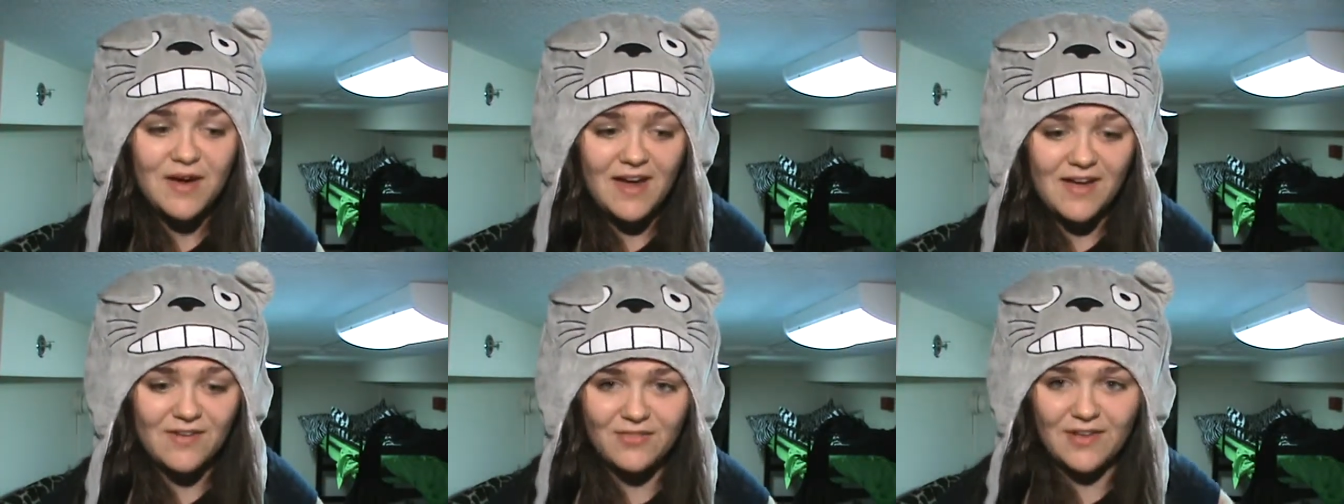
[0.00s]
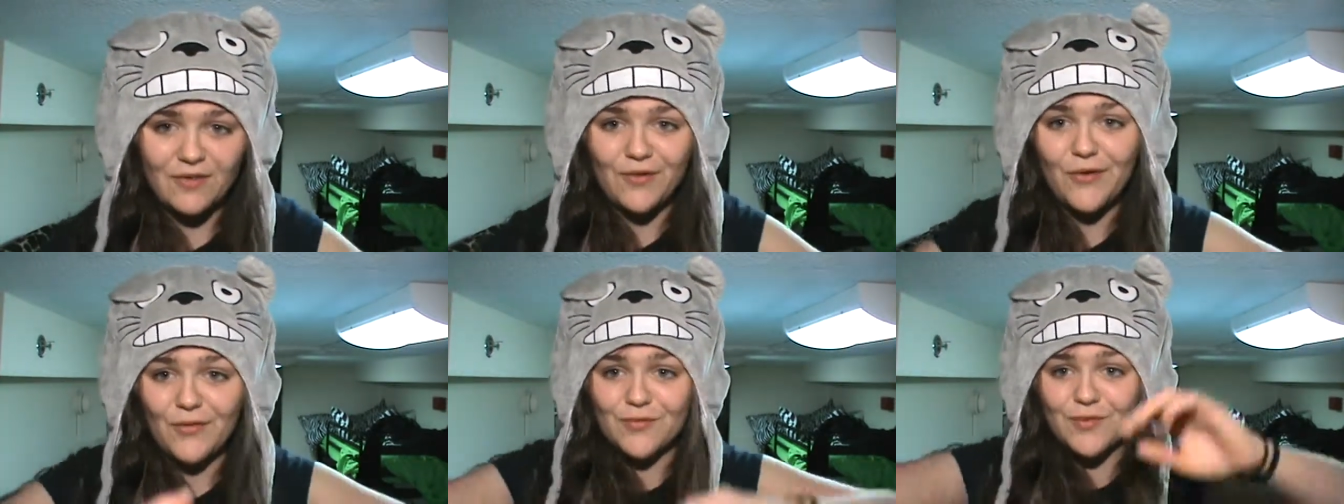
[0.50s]
have like
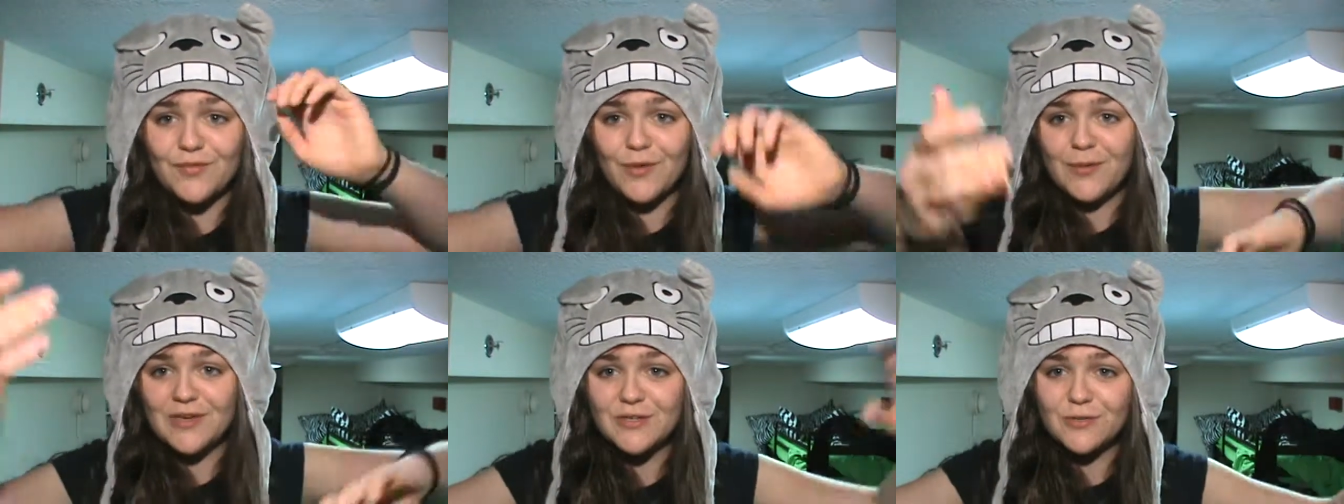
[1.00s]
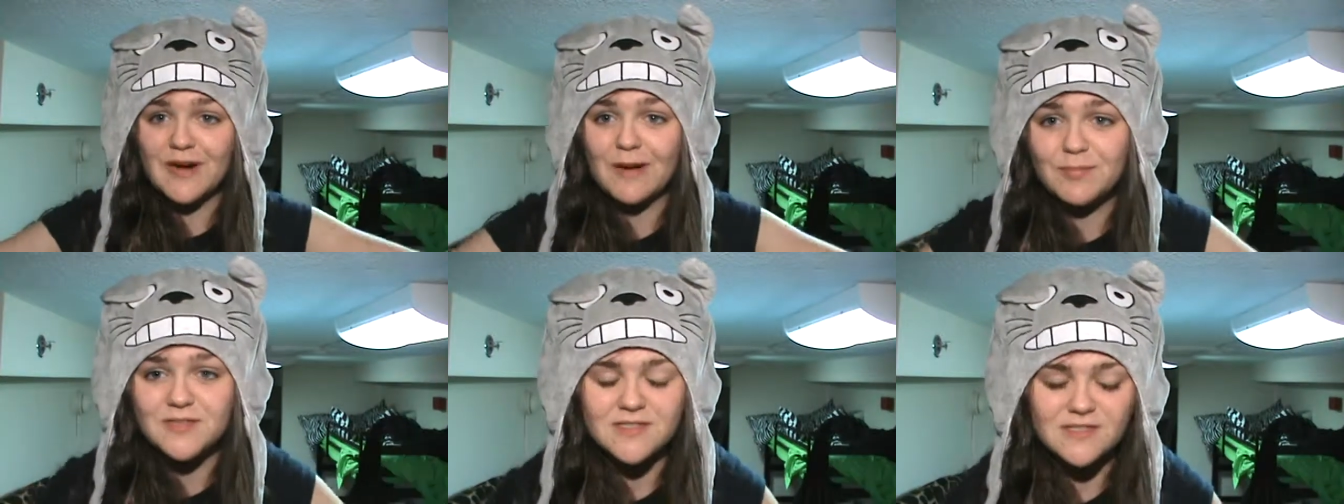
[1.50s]
overflowing
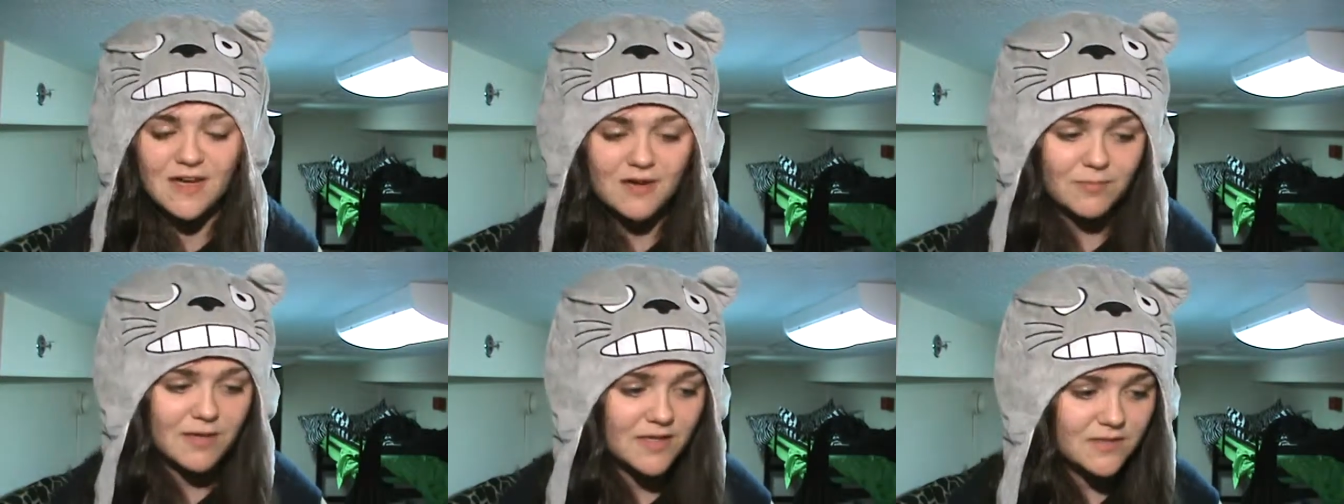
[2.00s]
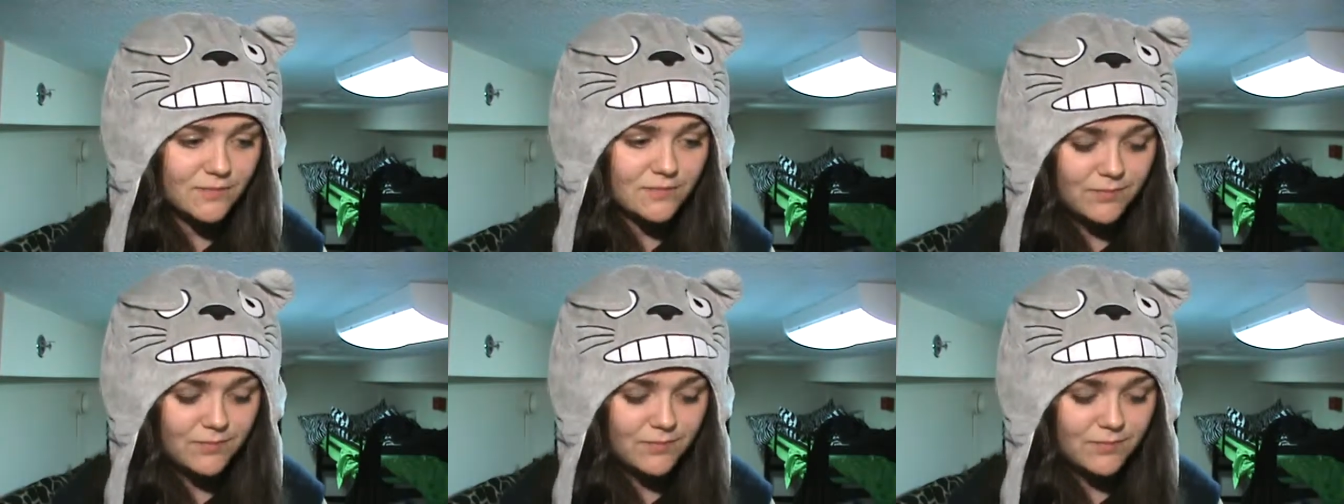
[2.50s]
crap just out of my